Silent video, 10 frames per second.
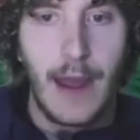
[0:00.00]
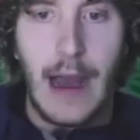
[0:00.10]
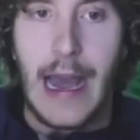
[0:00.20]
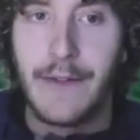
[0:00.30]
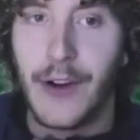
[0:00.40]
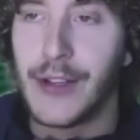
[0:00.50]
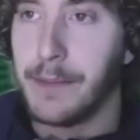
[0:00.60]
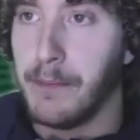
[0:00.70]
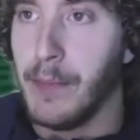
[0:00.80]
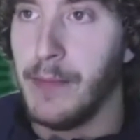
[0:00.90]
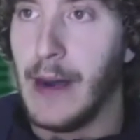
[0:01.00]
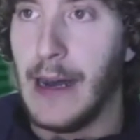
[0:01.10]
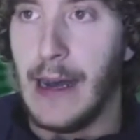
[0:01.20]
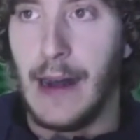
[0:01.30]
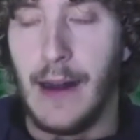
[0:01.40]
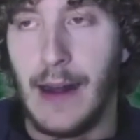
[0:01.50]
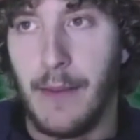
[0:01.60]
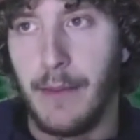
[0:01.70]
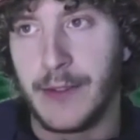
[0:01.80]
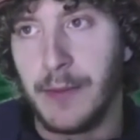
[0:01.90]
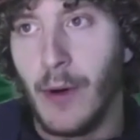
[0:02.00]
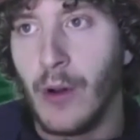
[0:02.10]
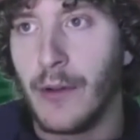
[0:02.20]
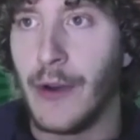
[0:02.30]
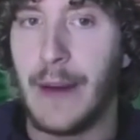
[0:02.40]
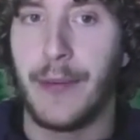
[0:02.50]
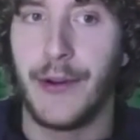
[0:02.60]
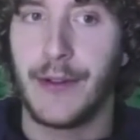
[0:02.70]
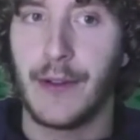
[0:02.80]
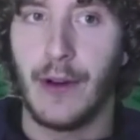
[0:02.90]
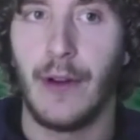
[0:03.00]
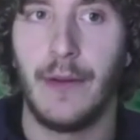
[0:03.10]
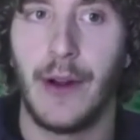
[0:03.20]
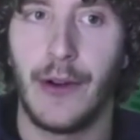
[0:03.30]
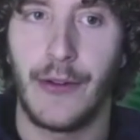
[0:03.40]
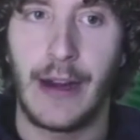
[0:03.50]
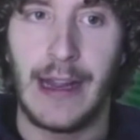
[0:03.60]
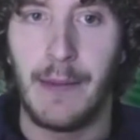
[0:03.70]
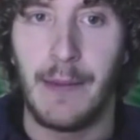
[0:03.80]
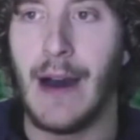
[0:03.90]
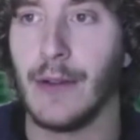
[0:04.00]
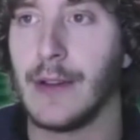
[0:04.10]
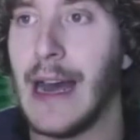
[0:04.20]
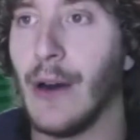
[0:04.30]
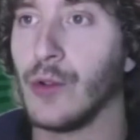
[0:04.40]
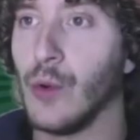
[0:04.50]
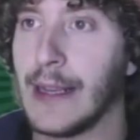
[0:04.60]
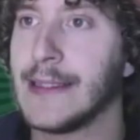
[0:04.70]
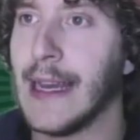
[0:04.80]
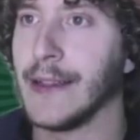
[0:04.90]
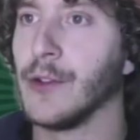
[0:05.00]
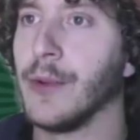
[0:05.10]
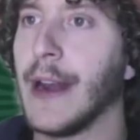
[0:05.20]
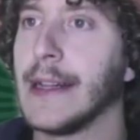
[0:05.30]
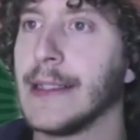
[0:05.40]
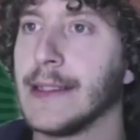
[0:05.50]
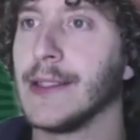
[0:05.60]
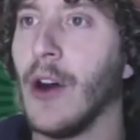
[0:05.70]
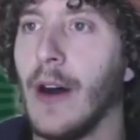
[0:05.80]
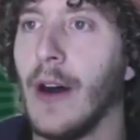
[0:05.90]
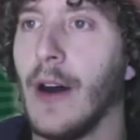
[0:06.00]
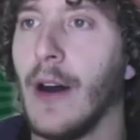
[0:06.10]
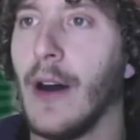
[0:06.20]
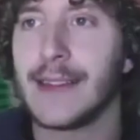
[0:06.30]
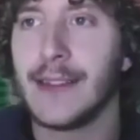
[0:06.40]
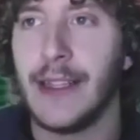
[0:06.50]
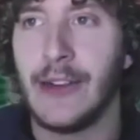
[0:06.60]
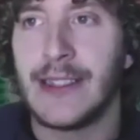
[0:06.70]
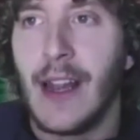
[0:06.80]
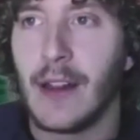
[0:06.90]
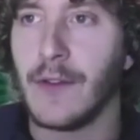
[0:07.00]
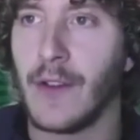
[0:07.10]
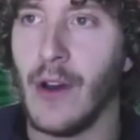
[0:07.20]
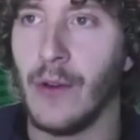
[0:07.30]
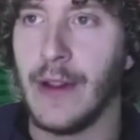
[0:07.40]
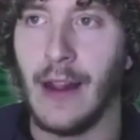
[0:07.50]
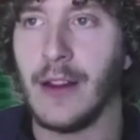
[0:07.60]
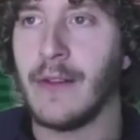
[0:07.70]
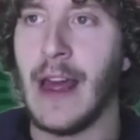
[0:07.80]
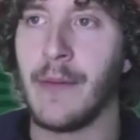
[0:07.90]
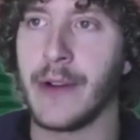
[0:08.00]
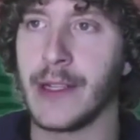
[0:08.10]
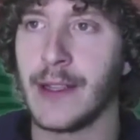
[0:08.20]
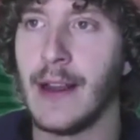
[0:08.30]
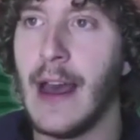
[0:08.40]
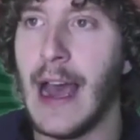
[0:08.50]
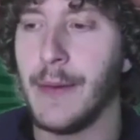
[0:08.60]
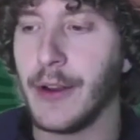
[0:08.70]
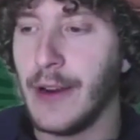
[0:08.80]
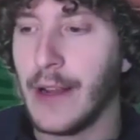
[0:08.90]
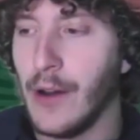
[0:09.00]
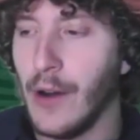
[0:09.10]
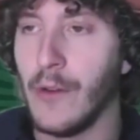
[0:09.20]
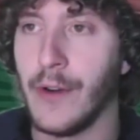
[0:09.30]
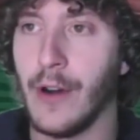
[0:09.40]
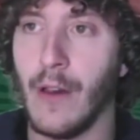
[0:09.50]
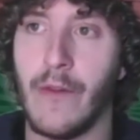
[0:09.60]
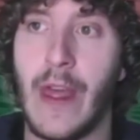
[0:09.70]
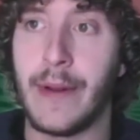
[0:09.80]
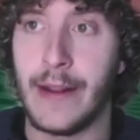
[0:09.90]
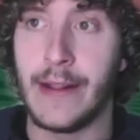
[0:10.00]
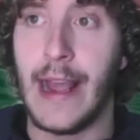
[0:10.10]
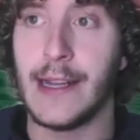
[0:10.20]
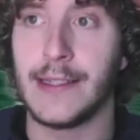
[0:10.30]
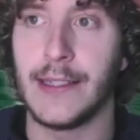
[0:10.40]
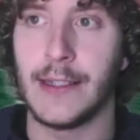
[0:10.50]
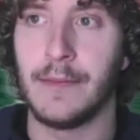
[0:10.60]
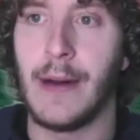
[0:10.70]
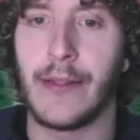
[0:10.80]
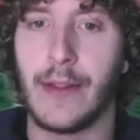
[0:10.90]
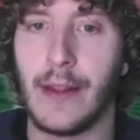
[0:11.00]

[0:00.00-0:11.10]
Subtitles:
I brought up a small report on already about how to extend Kubernetes. So there is a lot of code, a lot of libraries. I'm not going to go over all of them in details here, but